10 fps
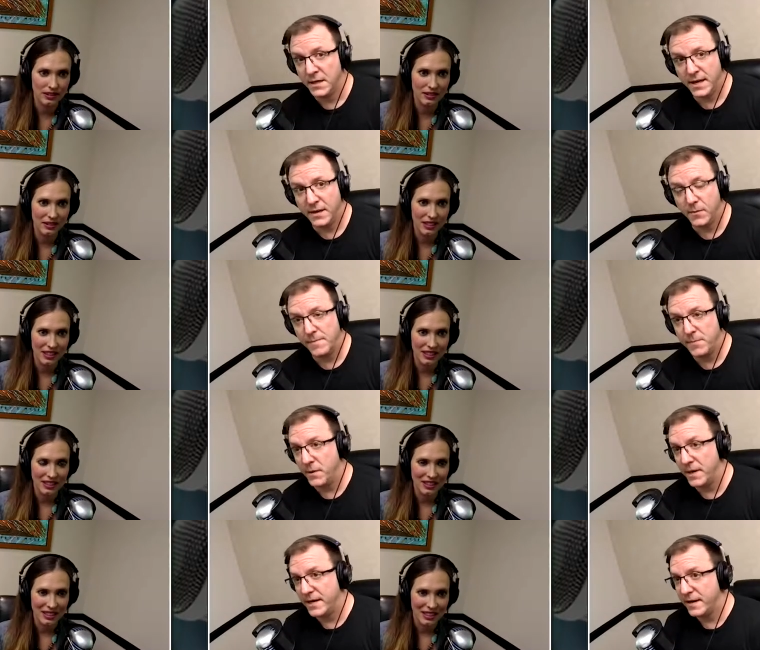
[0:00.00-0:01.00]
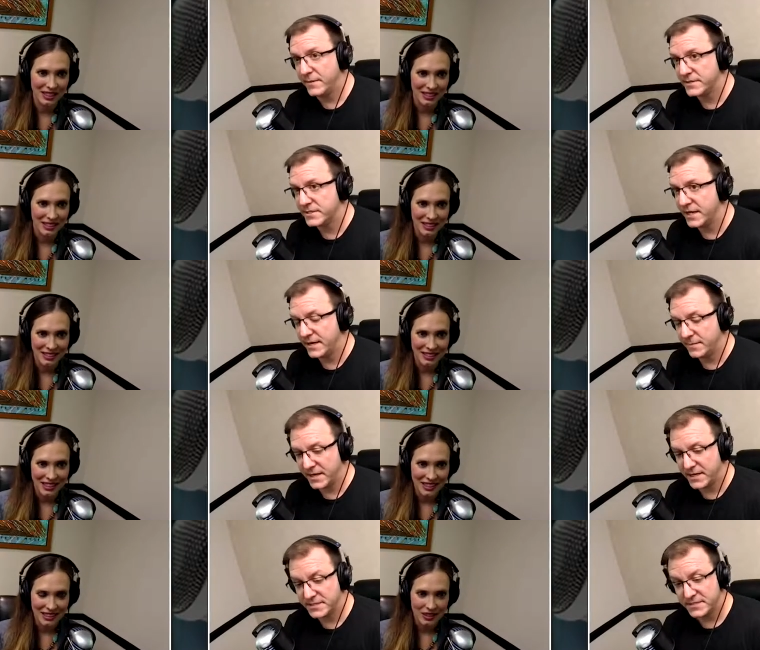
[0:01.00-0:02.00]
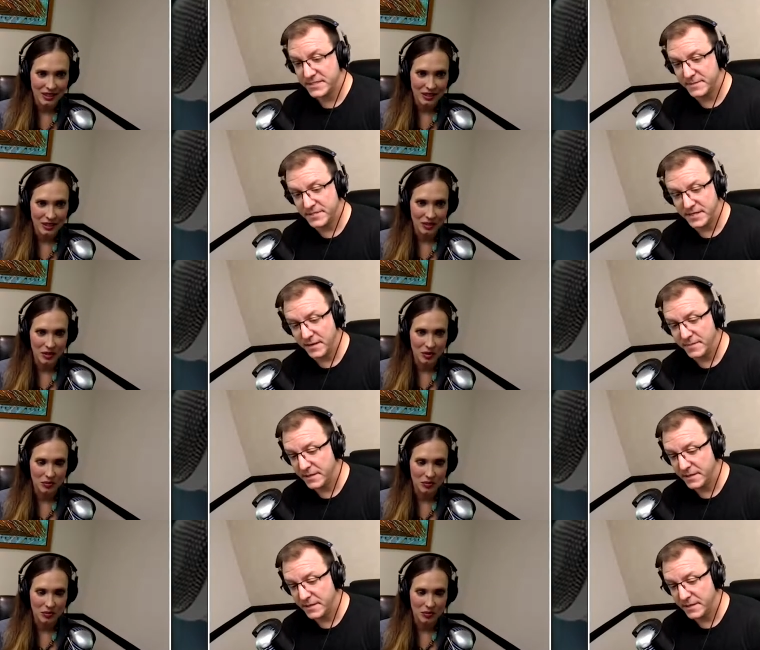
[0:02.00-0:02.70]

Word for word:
Speaker 1: at one point, I was like, and my cousin's name is Tommy.